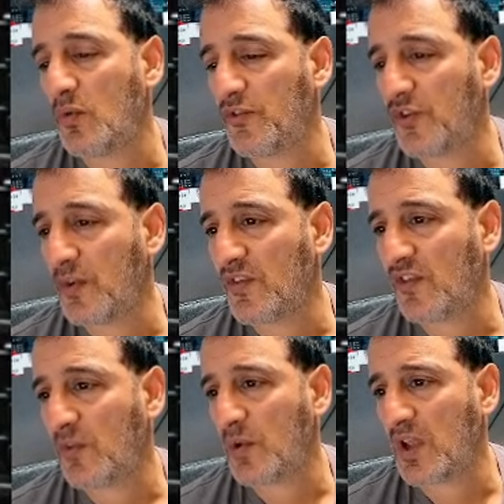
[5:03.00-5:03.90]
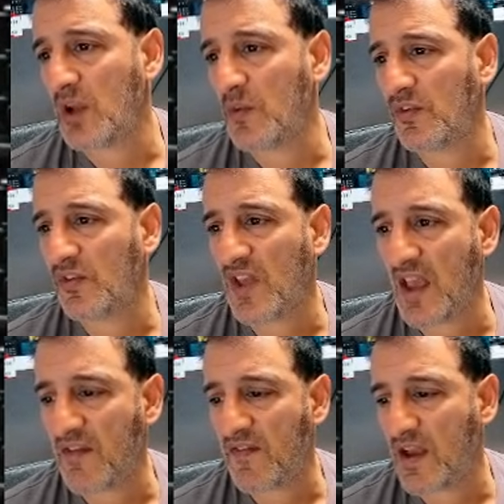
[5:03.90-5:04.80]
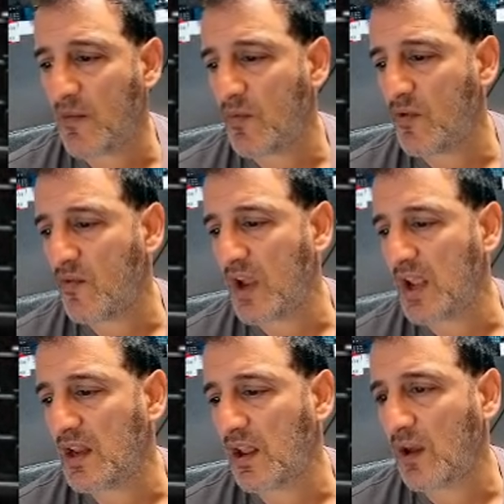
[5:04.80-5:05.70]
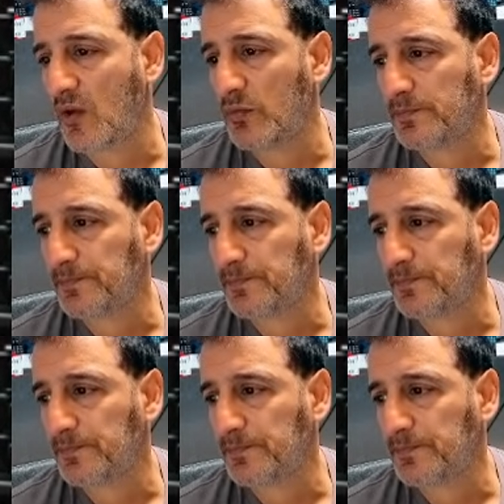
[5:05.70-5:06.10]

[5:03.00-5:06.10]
want to do is this one here, which is FM radio.